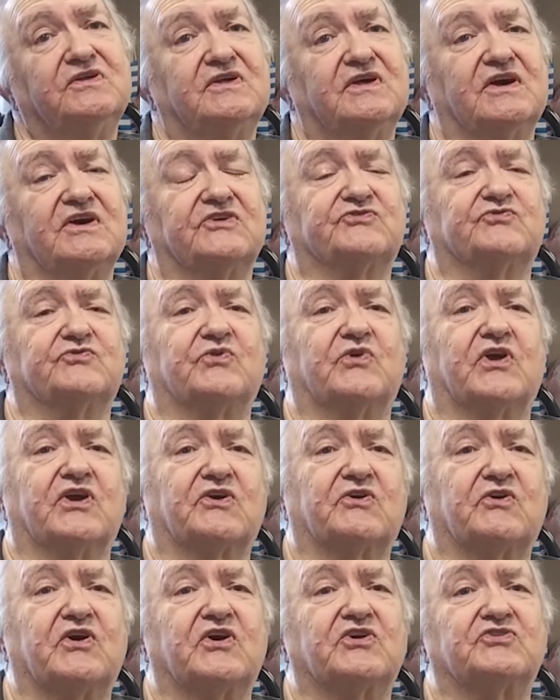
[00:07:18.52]
that's what I
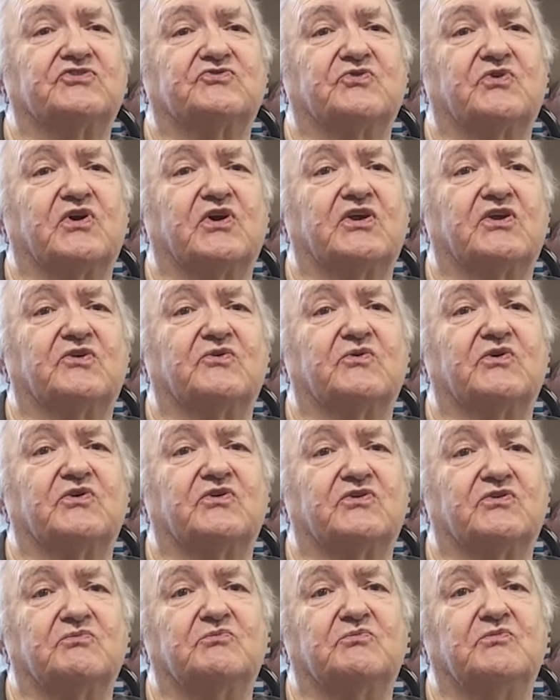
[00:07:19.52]
graduated
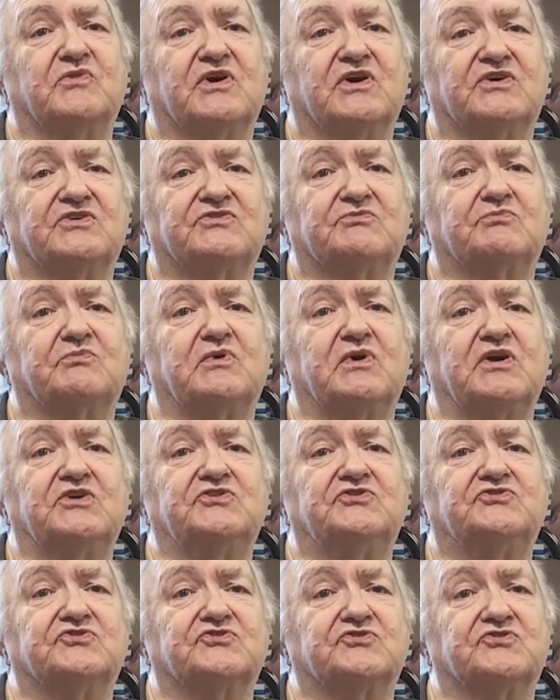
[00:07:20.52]
with as a
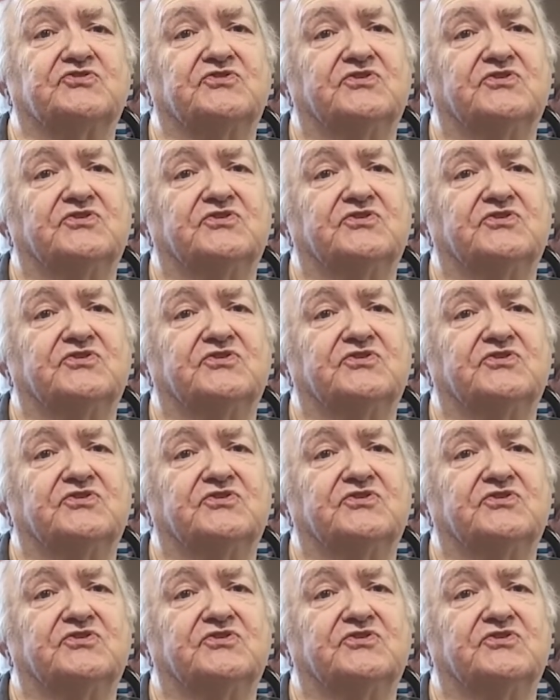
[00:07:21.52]
major.